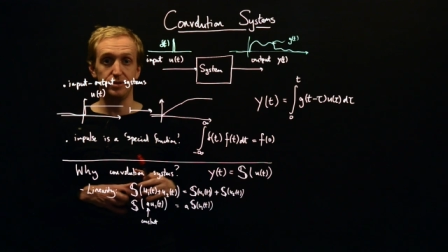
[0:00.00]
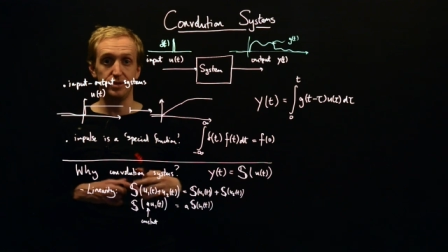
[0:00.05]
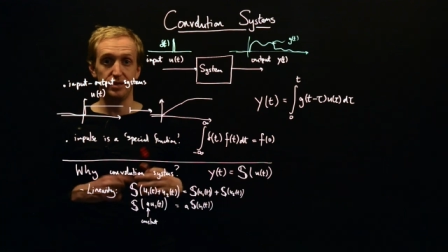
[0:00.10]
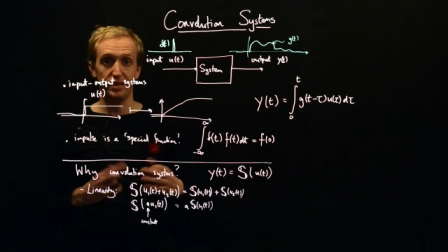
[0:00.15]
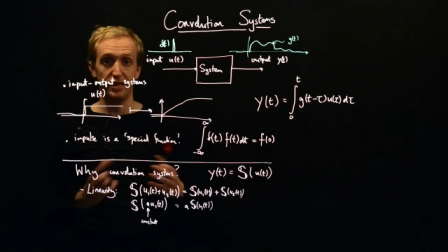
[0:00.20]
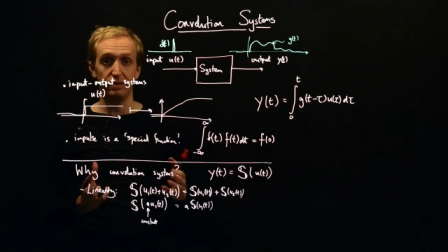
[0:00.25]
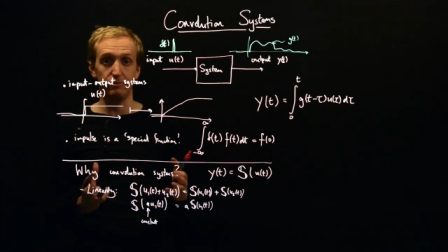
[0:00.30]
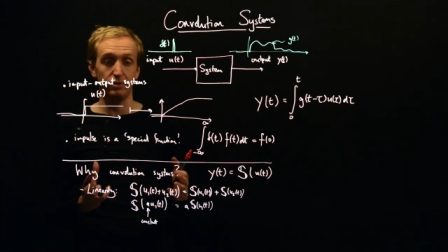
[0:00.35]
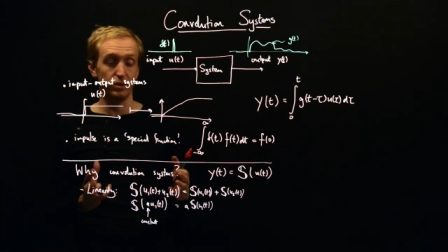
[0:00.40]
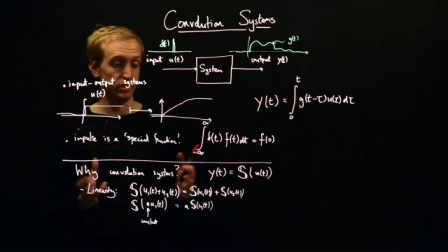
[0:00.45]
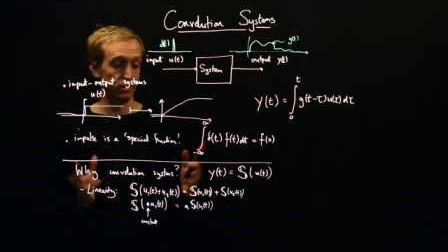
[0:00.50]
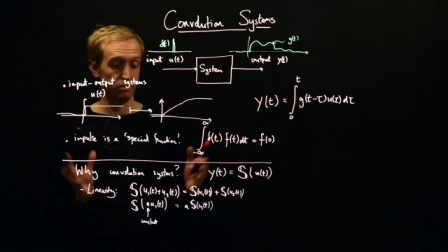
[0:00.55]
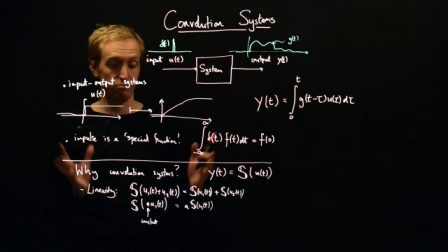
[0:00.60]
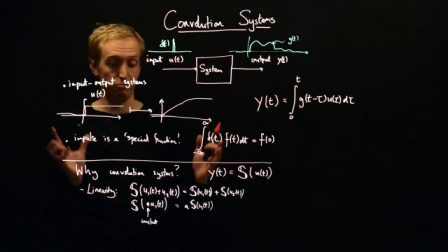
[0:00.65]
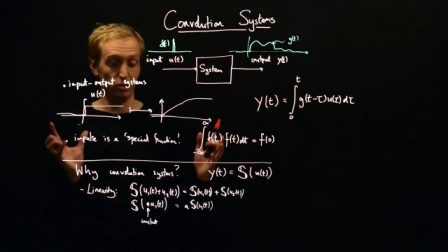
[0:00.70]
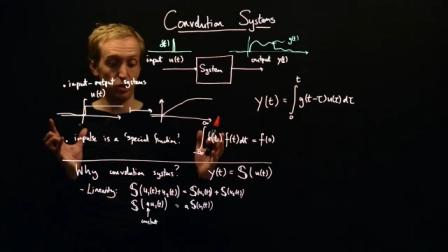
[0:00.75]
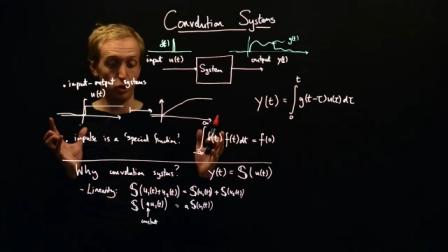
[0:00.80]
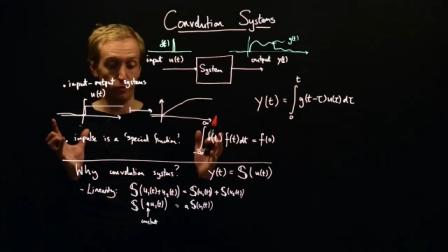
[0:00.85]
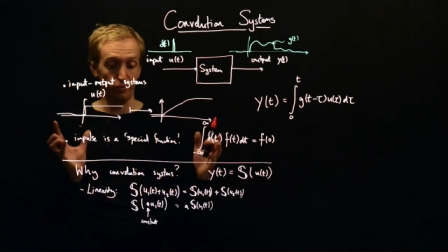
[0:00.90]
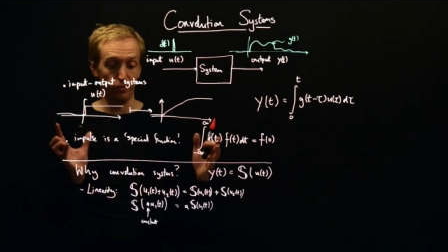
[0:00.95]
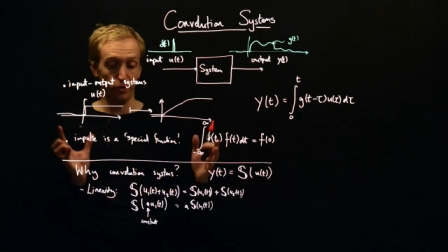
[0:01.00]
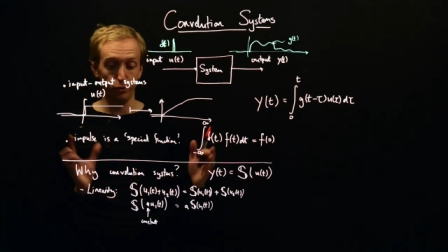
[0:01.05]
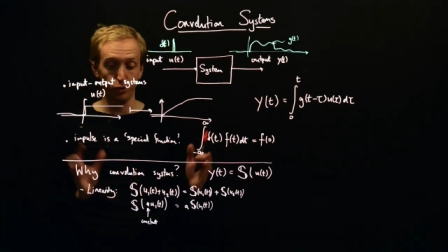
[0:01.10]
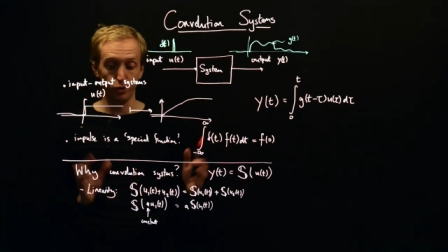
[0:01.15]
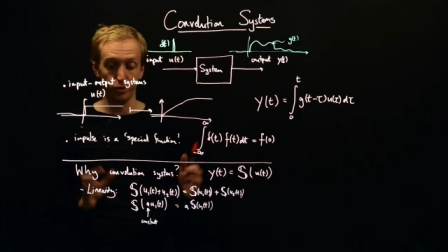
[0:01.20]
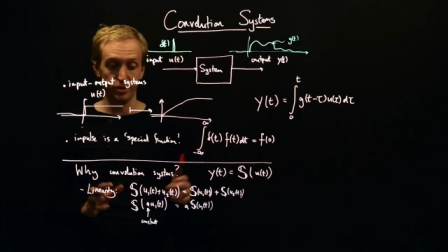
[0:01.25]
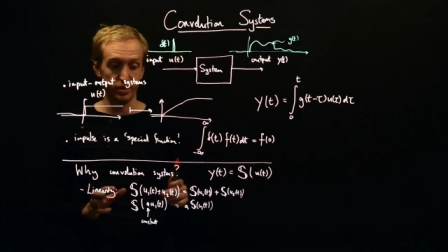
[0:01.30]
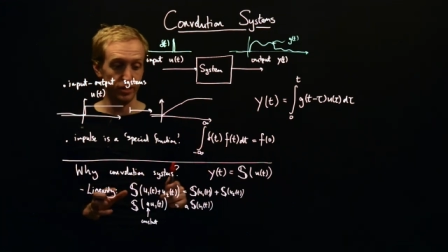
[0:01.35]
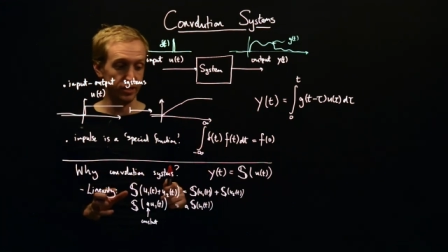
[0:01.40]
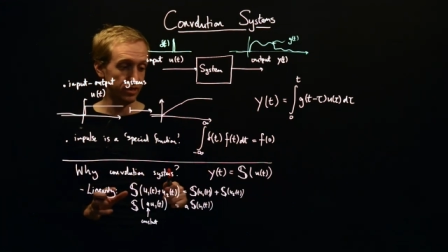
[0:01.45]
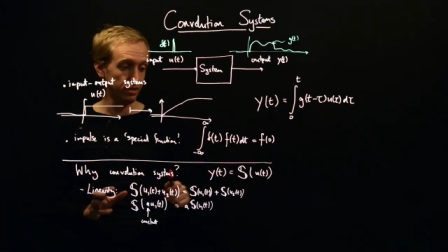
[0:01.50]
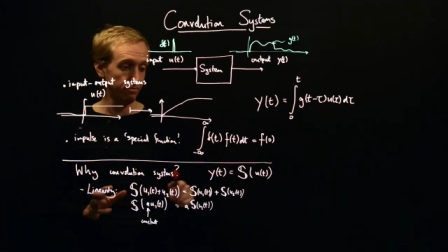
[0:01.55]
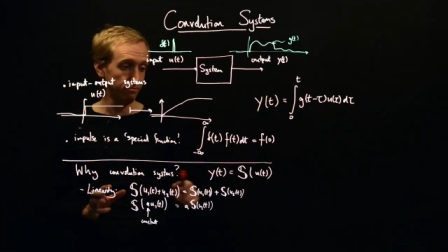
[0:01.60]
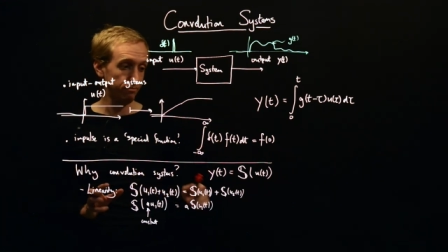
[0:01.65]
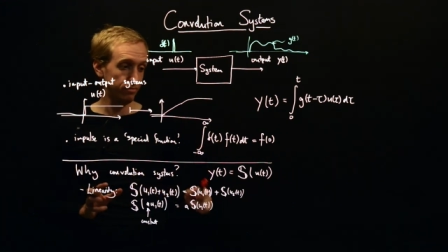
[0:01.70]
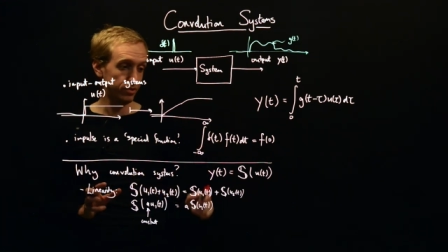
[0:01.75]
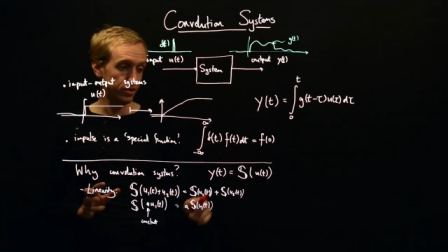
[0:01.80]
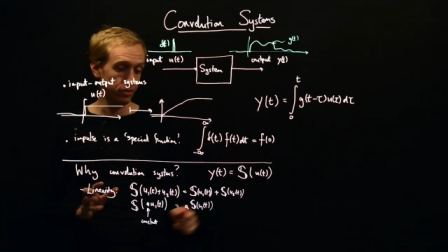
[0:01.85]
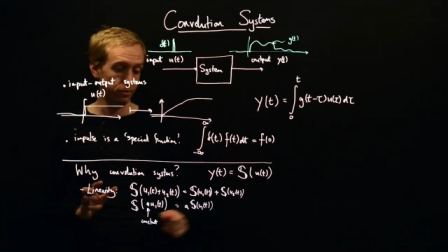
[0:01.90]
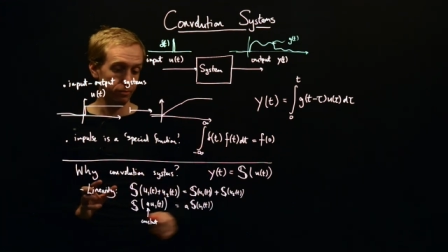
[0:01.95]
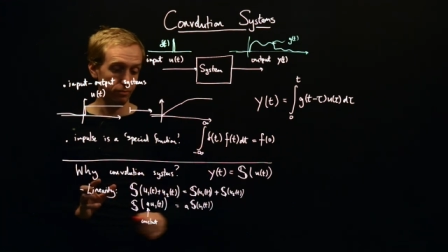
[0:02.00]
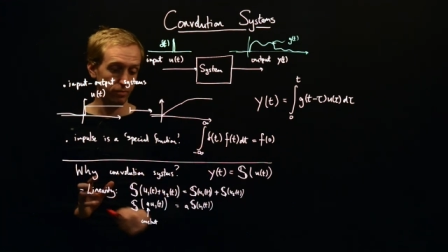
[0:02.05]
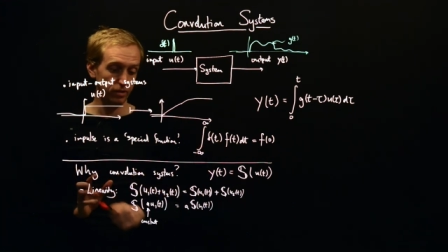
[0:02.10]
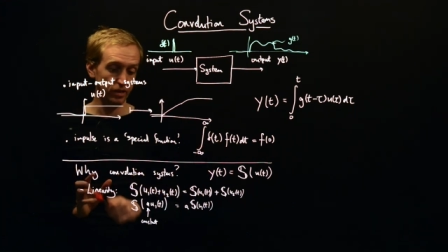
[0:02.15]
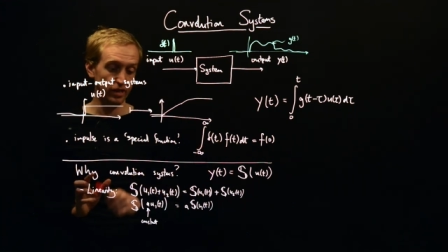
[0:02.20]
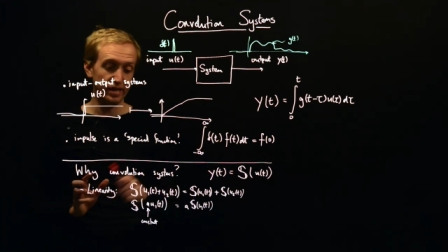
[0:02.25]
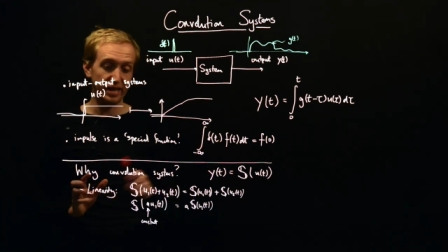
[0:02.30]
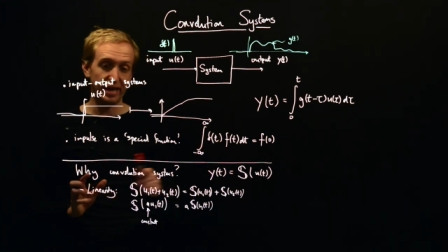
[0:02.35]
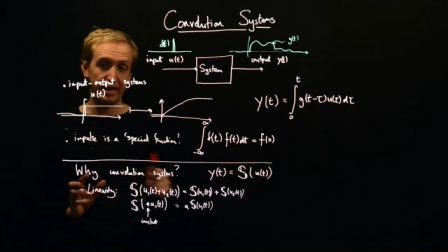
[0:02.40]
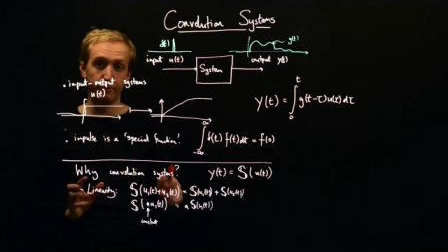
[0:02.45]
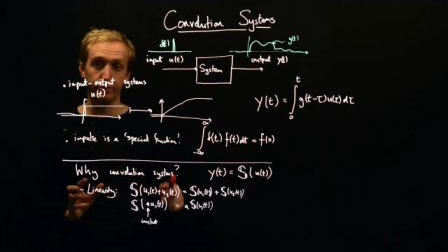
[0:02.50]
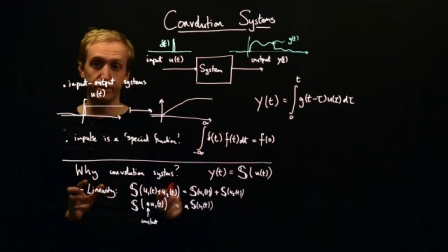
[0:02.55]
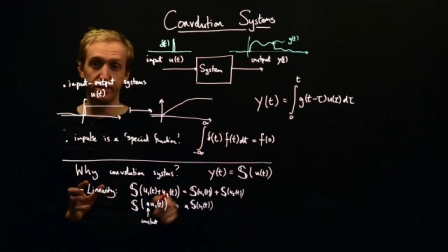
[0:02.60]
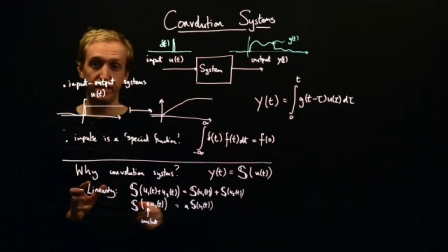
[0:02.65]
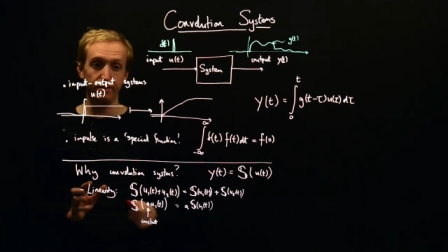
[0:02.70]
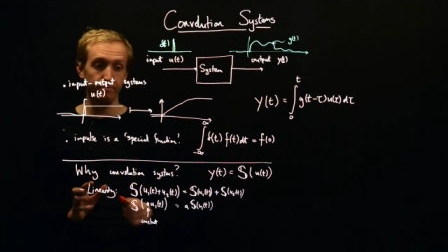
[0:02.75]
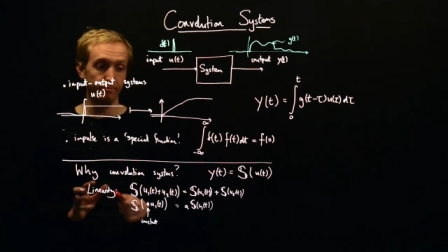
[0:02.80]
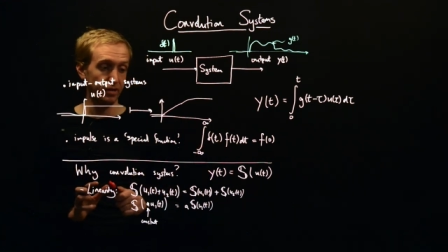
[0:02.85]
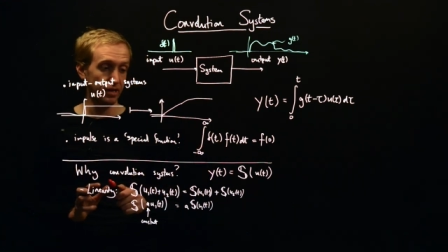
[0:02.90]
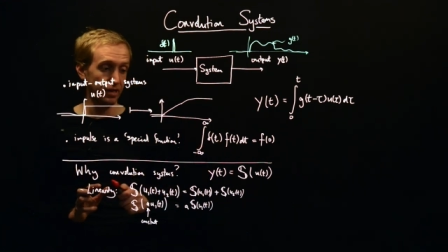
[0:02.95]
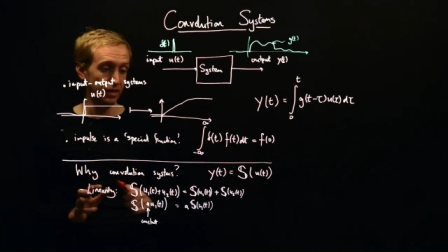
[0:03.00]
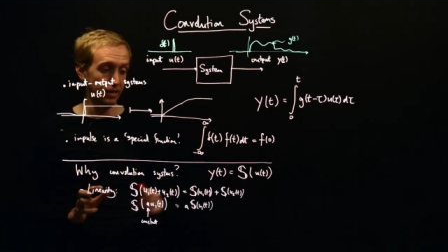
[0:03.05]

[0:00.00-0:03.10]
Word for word: to give us a convolution system, so linearity.